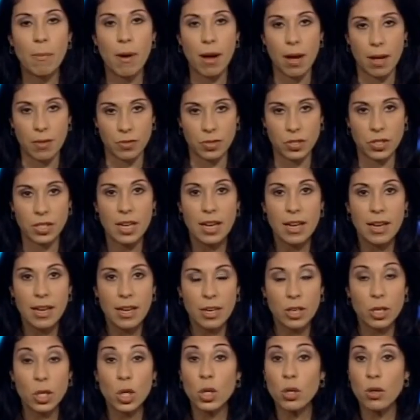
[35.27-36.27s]
months.
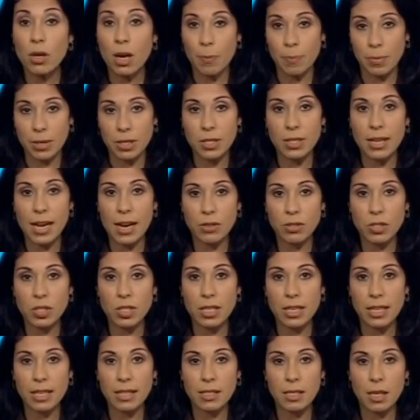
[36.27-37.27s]
Europe is now
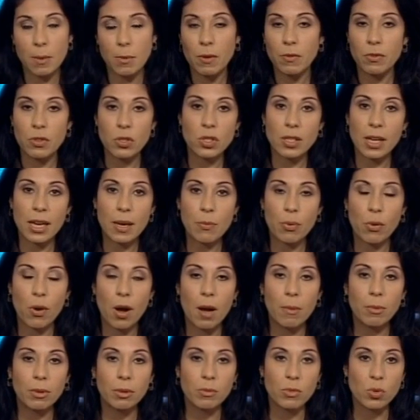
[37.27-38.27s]
seeing some of the same
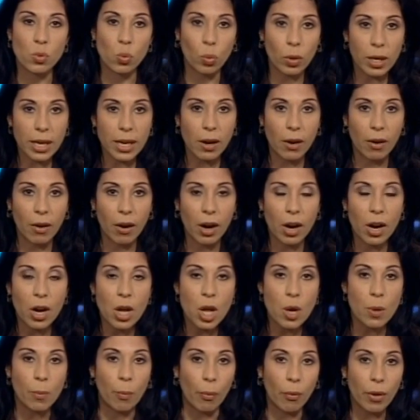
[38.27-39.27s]
problems we are.
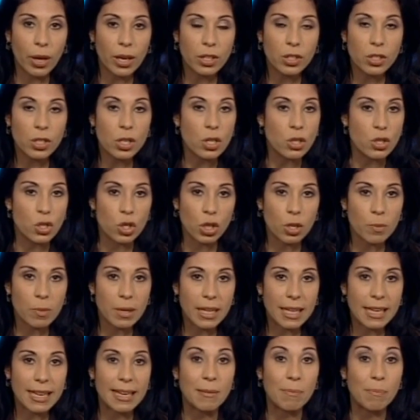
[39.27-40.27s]
Britain,
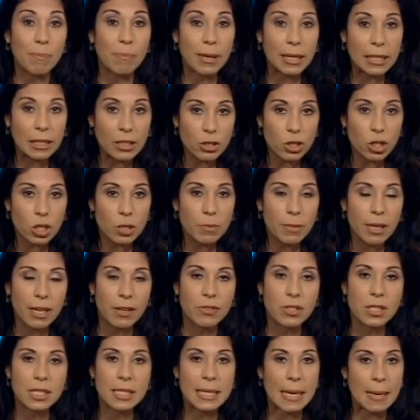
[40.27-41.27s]
Germany, and Belgium
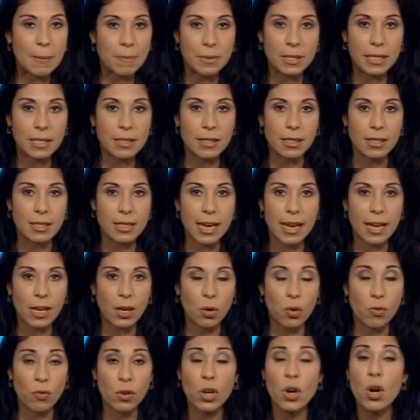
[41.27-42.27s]
have stepped in to take
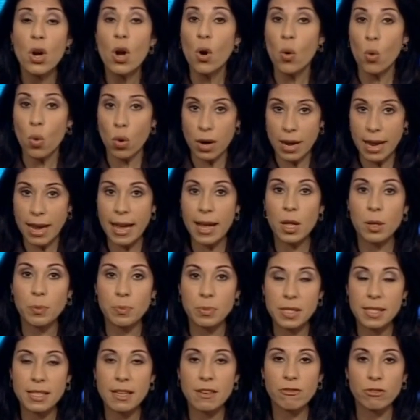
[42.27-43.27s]
over or
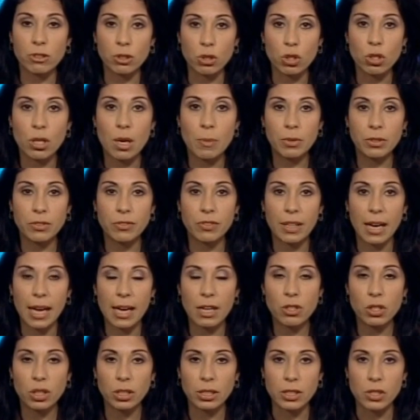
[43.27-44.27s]
help several troubled
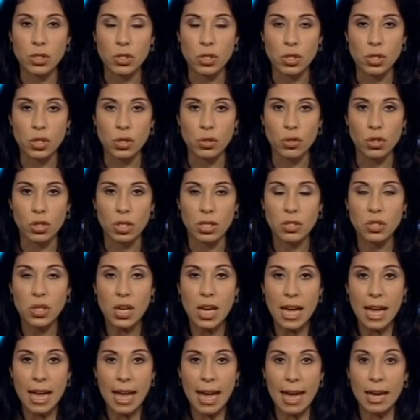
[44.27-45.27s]
financial institutions.
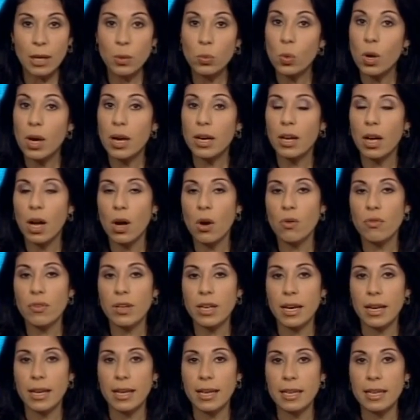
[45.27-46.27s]
And Wachovia